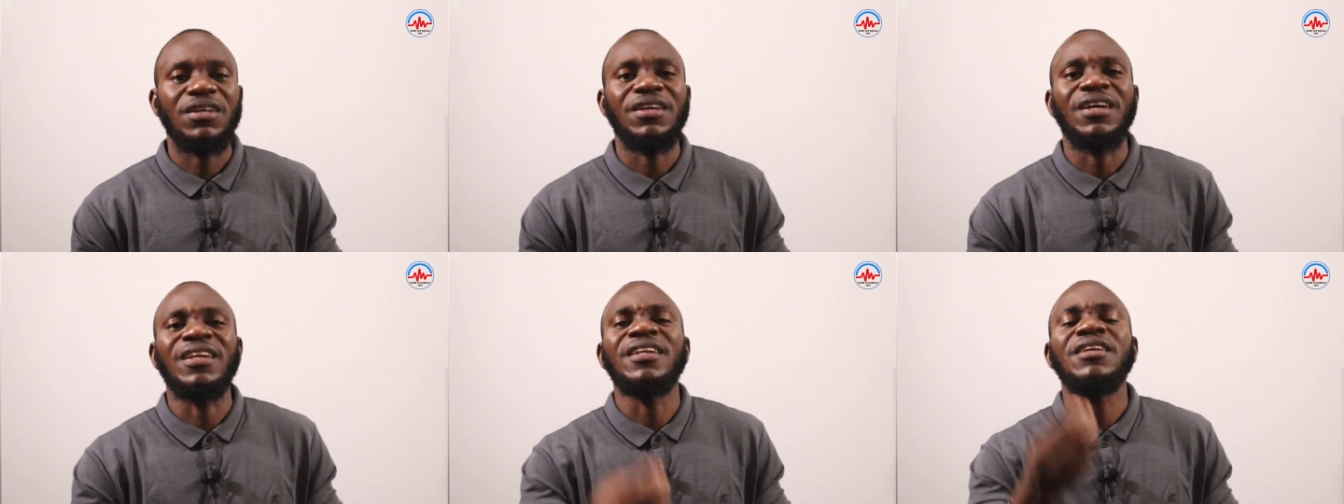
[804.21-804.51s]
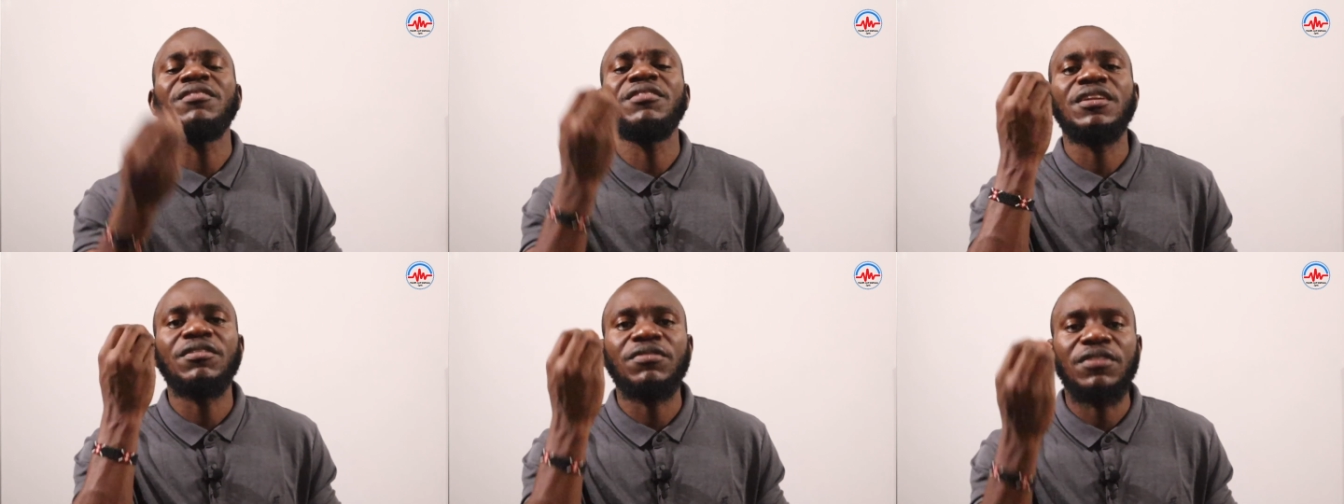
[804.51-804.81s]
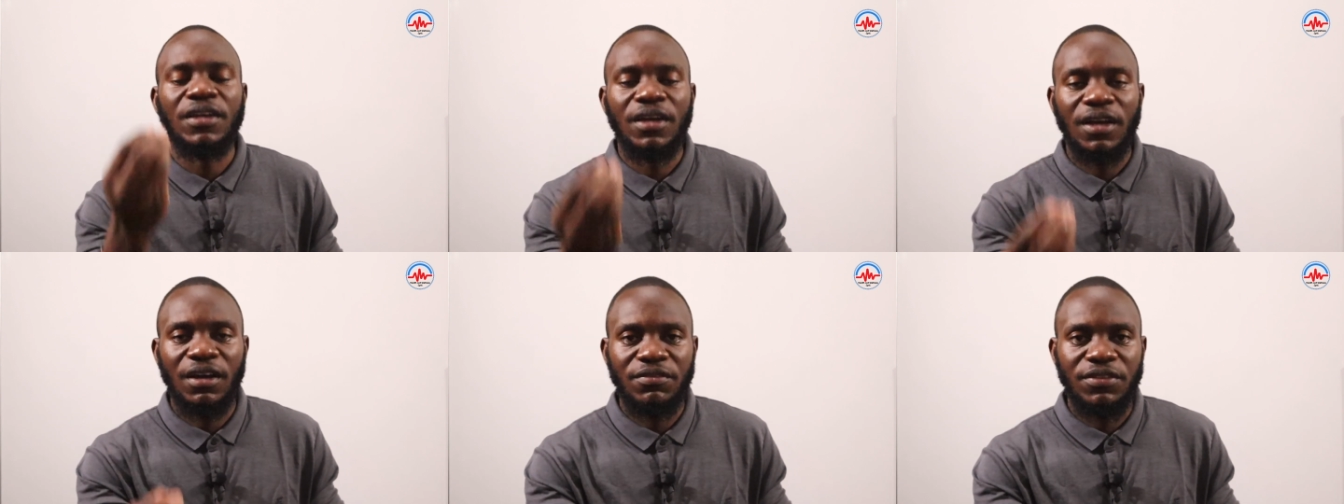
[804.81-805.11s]
And even if
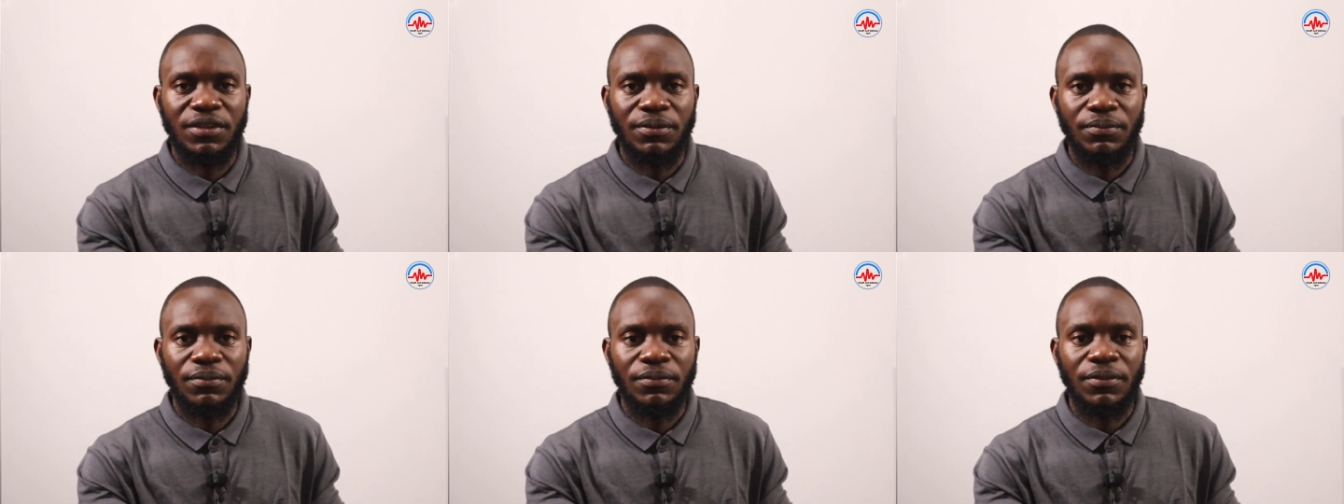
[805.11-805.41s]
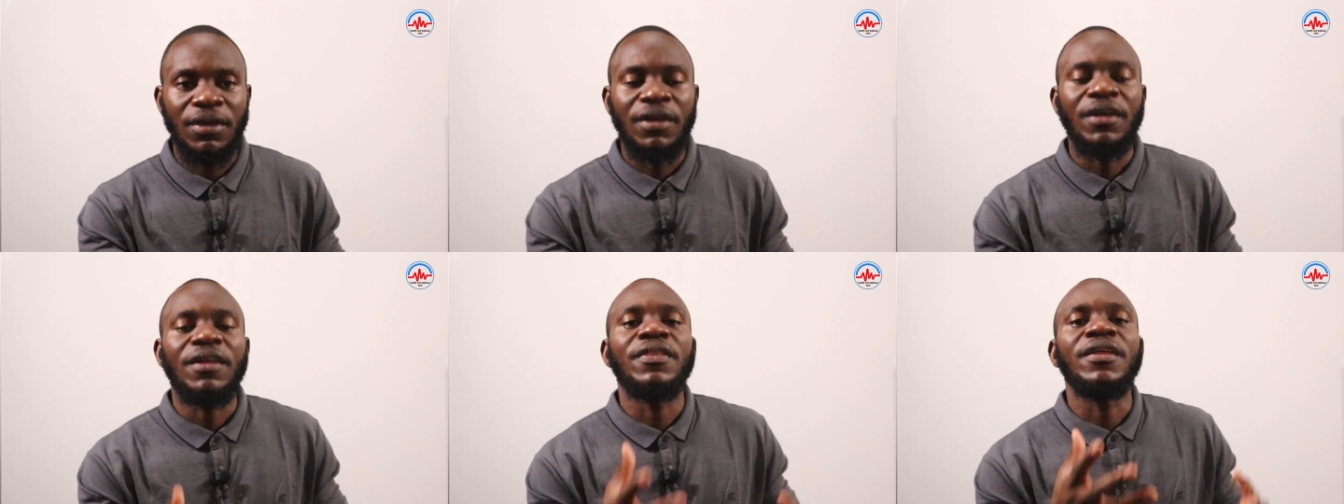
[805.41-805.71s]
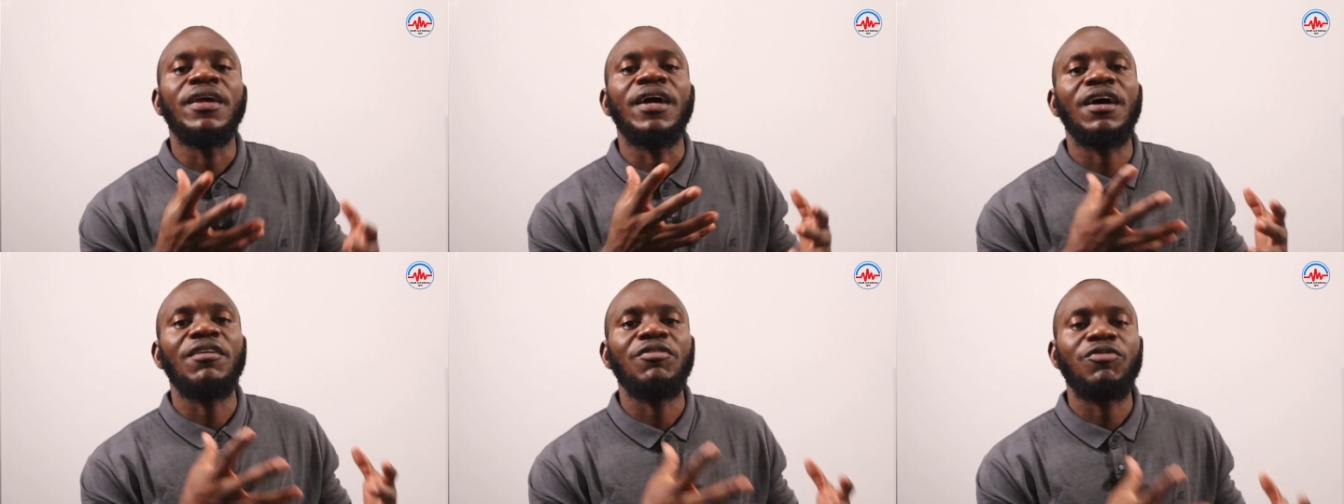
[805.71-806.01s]
they have them,
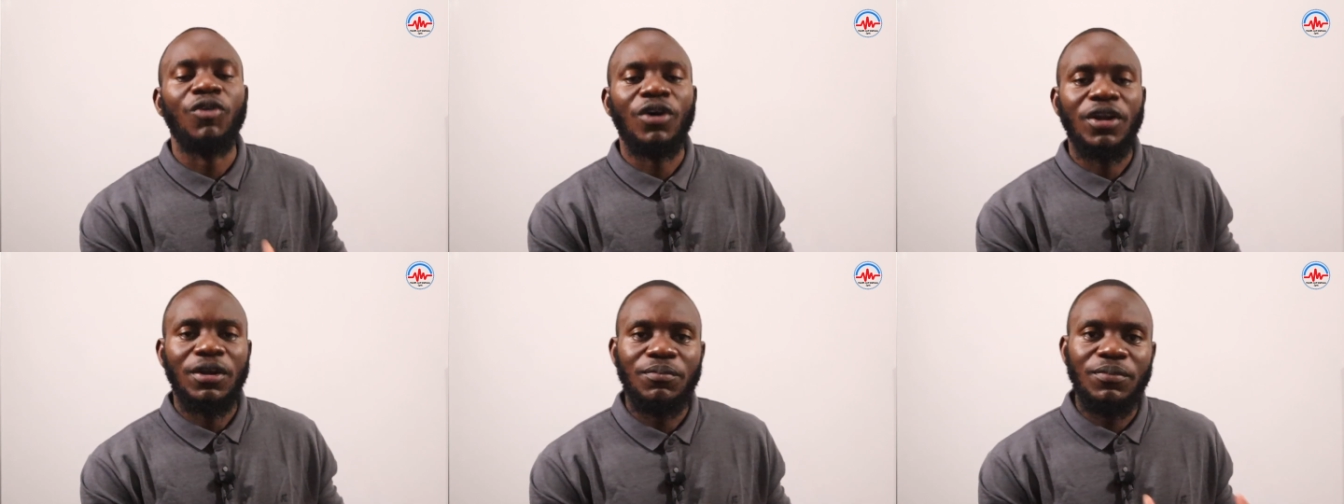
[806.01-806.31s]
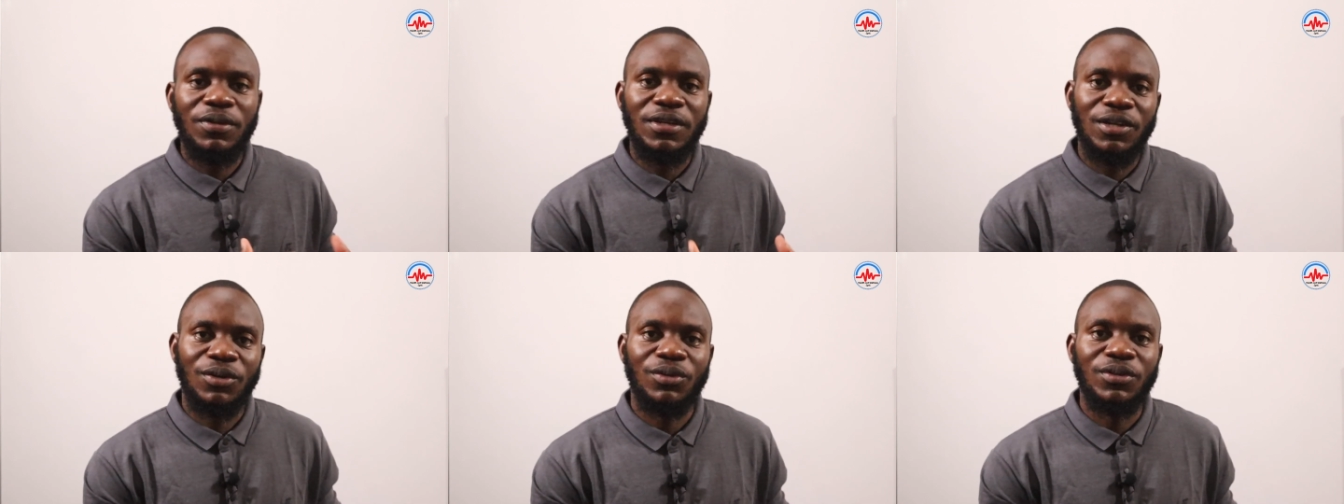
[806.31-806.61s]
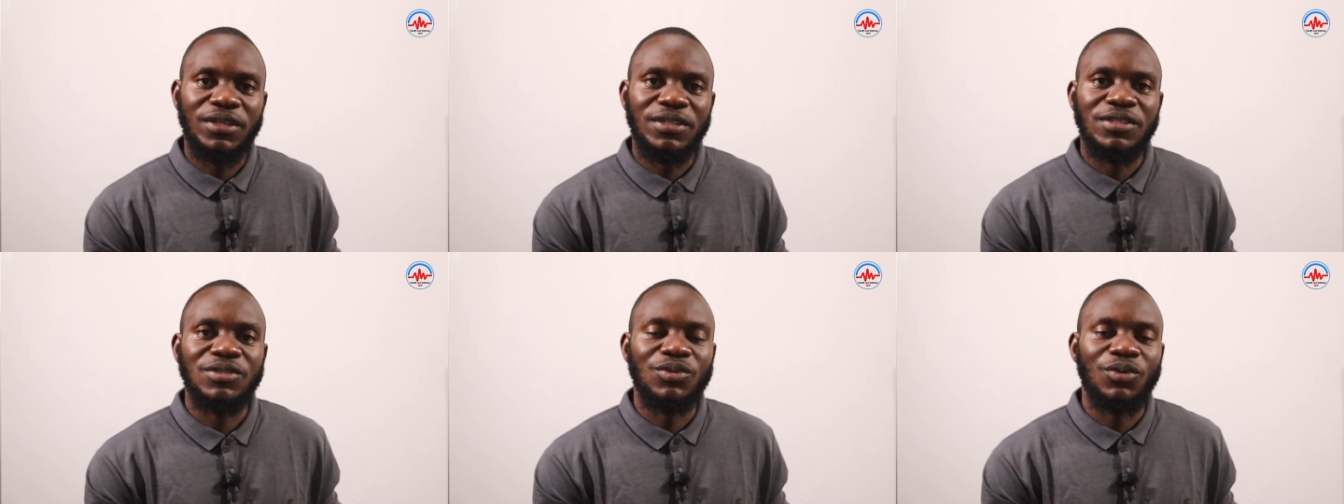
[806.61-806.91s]
they have one mineral
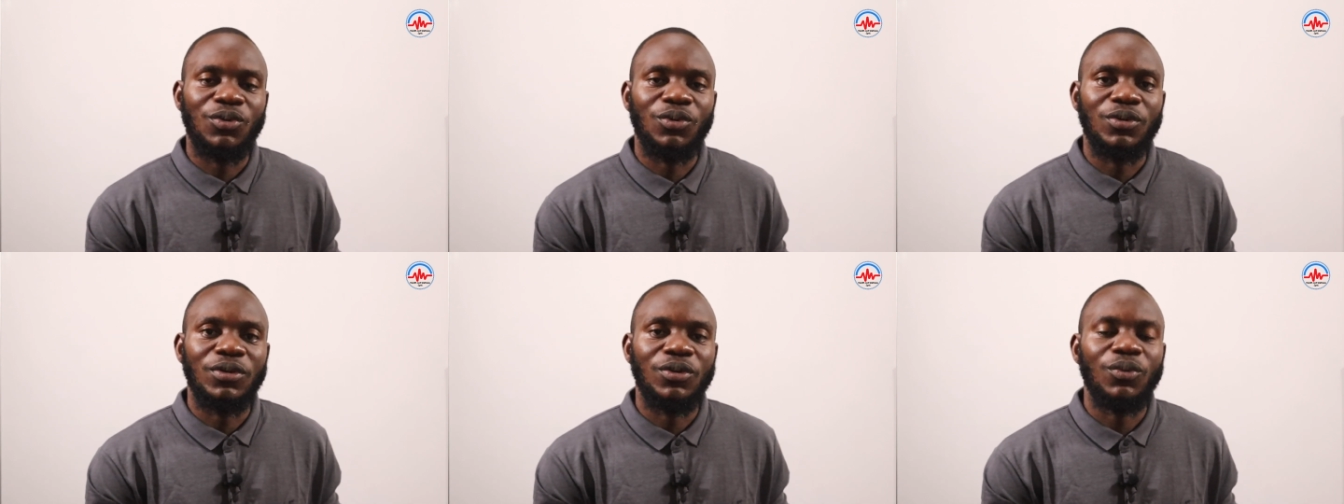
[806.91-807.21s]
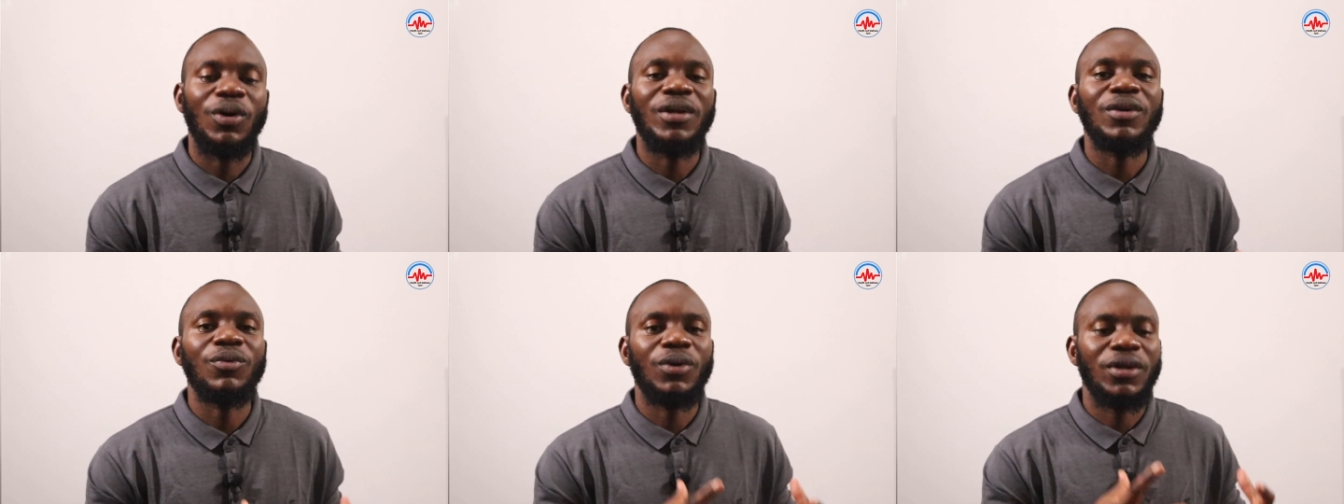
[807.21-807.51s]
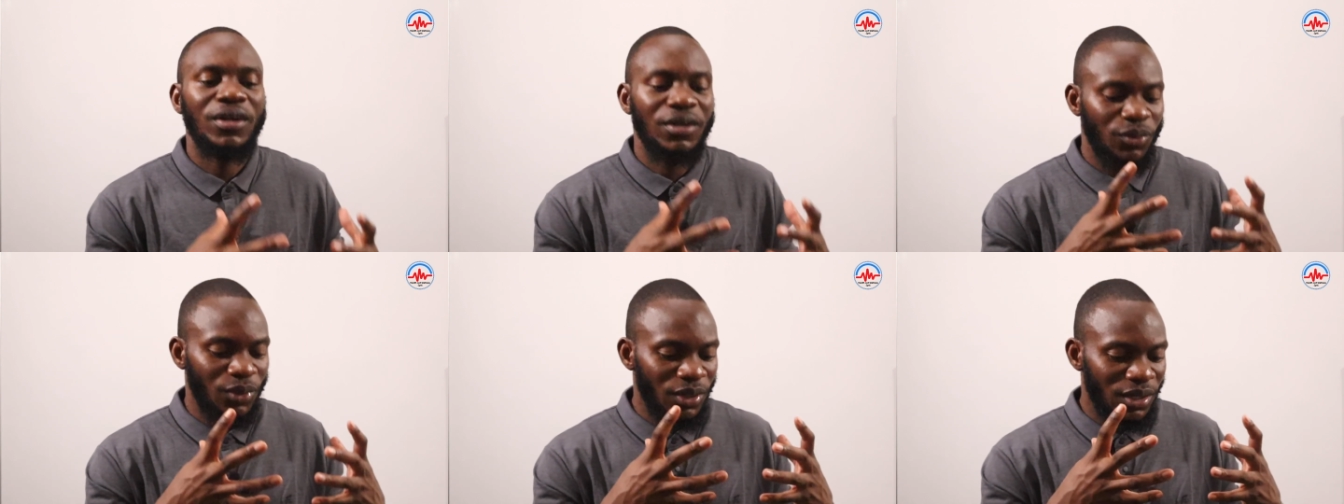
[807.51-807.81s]
that is called, one,
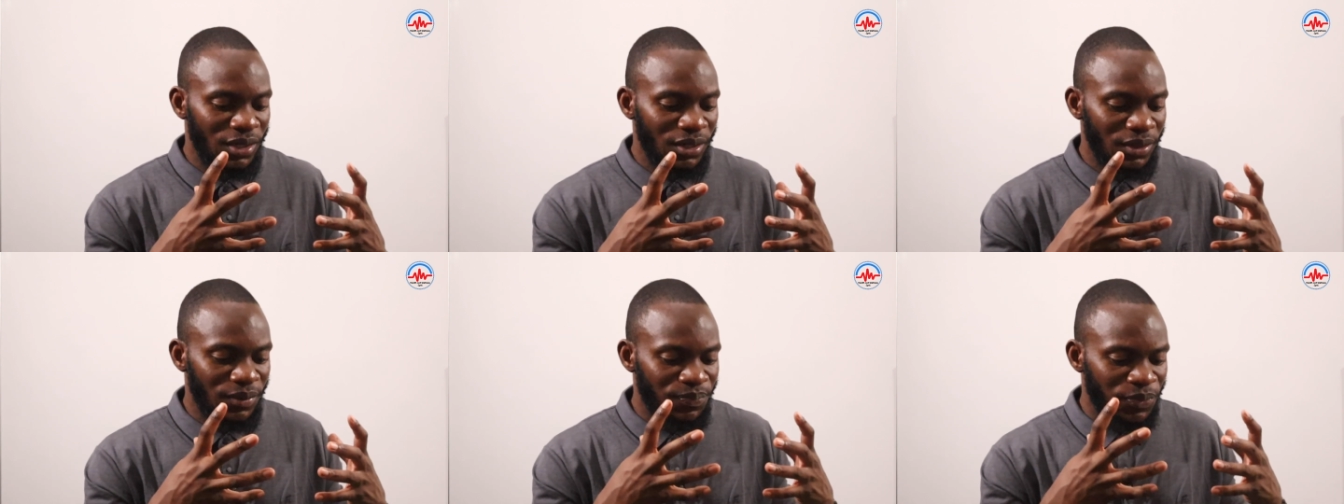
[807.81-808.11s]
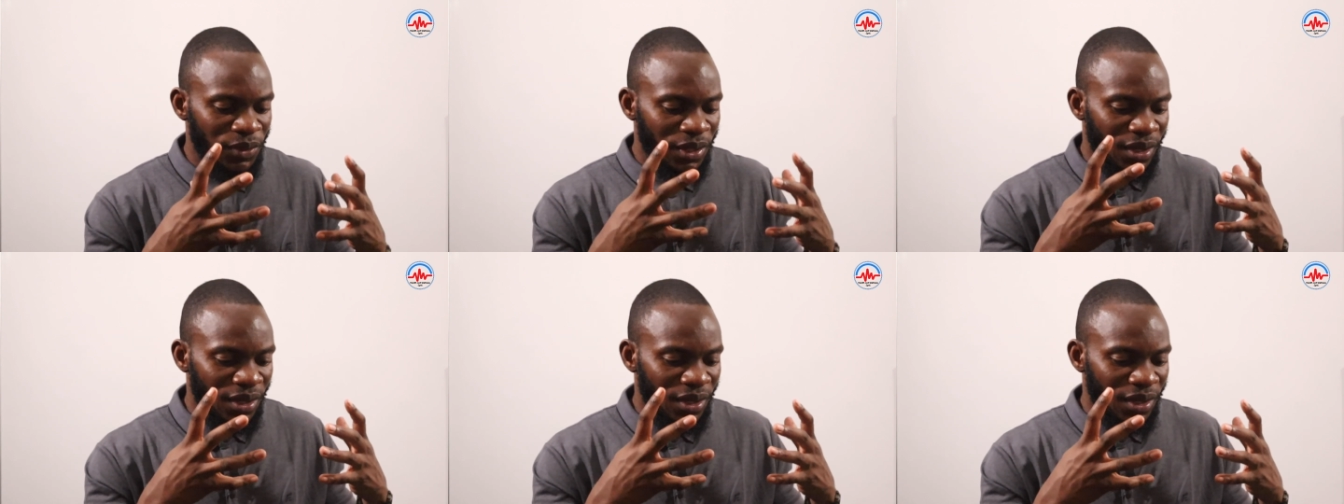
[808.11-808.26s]
one, one,